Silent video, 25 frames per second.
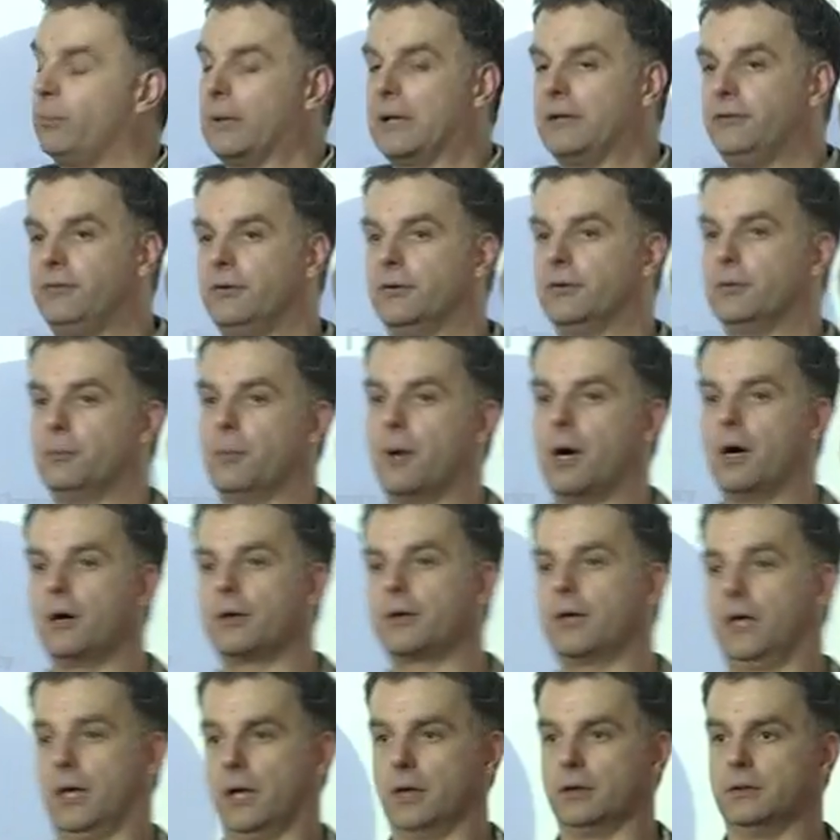place in the
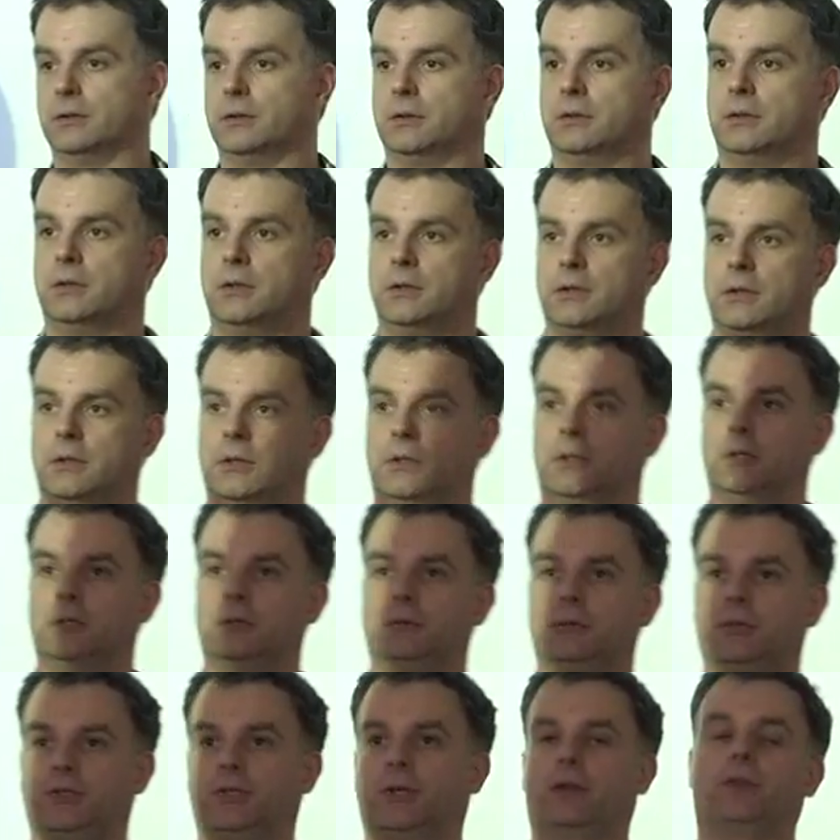market,
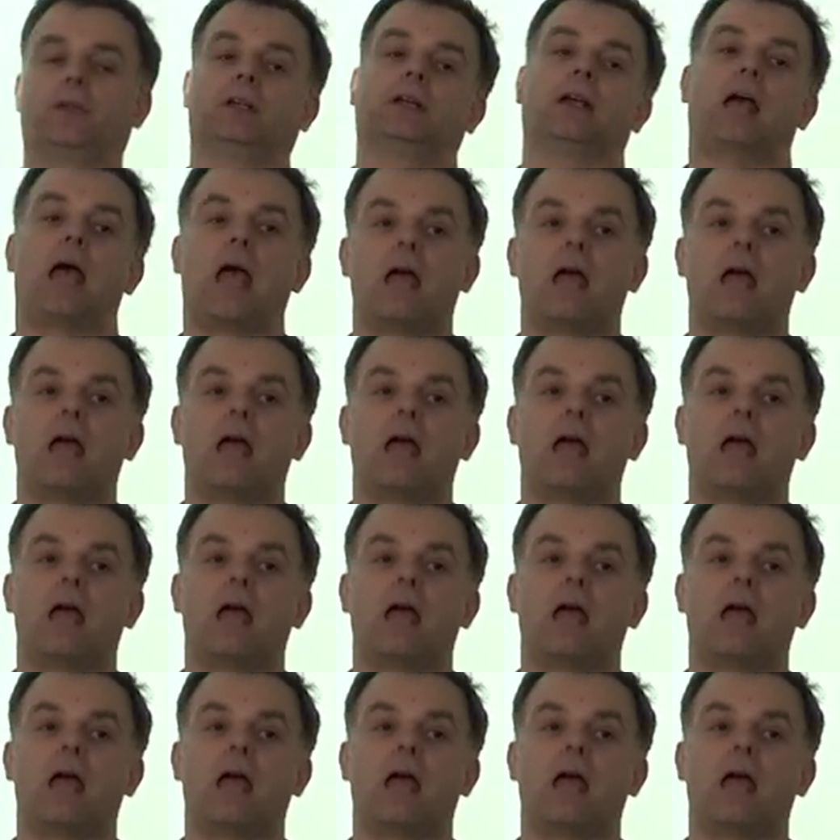which I think